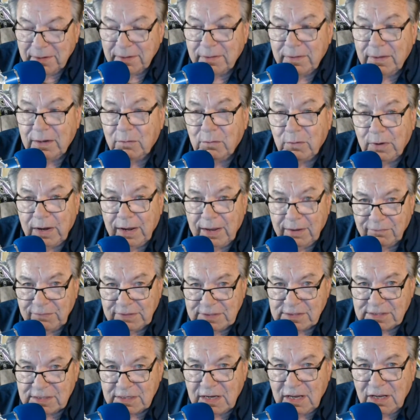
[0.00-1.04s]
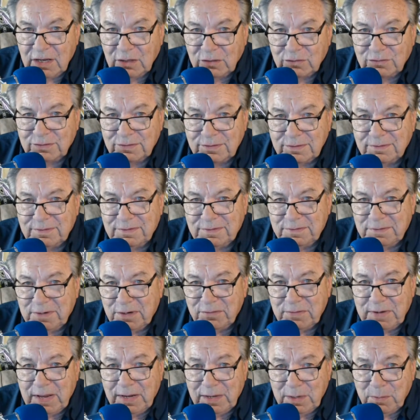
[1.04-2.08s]
They were heavy slugs,
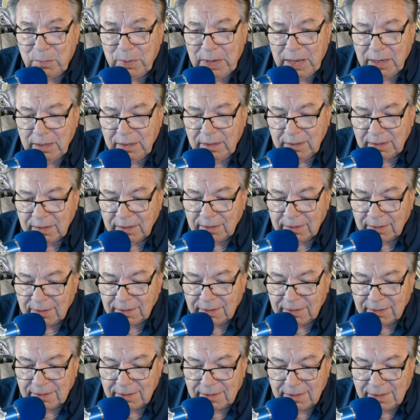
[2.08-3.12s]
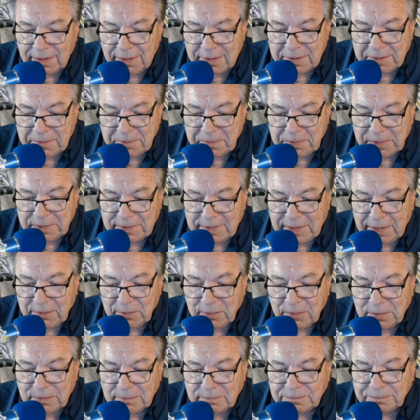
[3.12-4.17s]
no doubt about it. But they
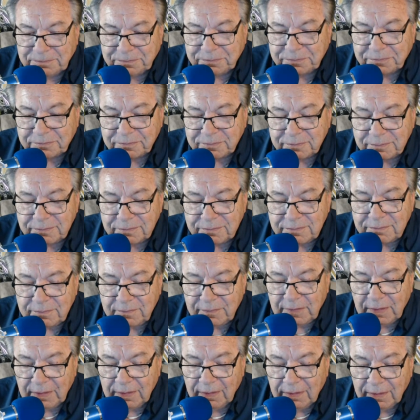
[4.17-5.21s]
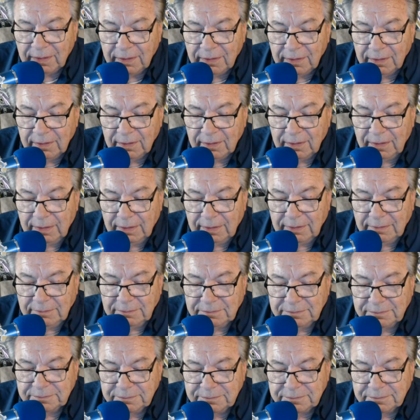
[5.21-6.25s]
were,
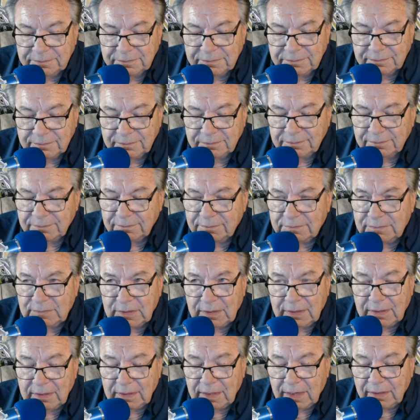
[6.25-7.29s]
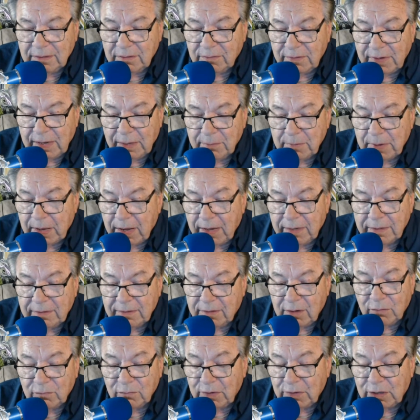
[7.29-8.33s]
God, I don't know. I
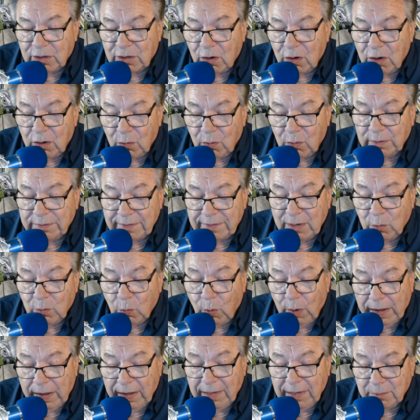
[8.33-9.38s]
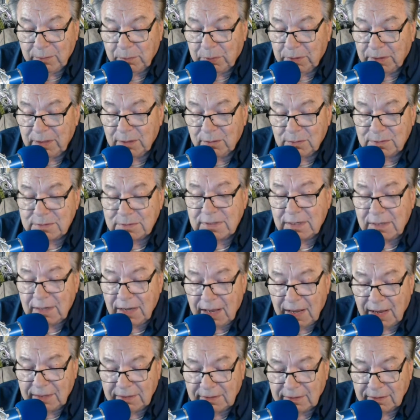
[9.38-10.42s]
don't recall what they weighed, but it was a
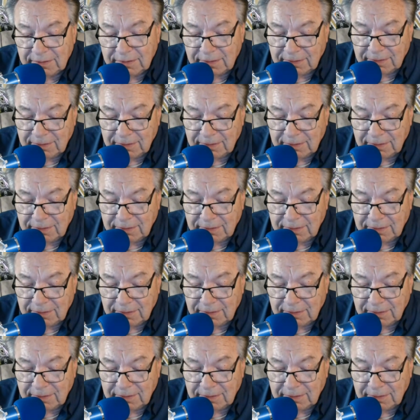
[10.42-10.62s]
lot.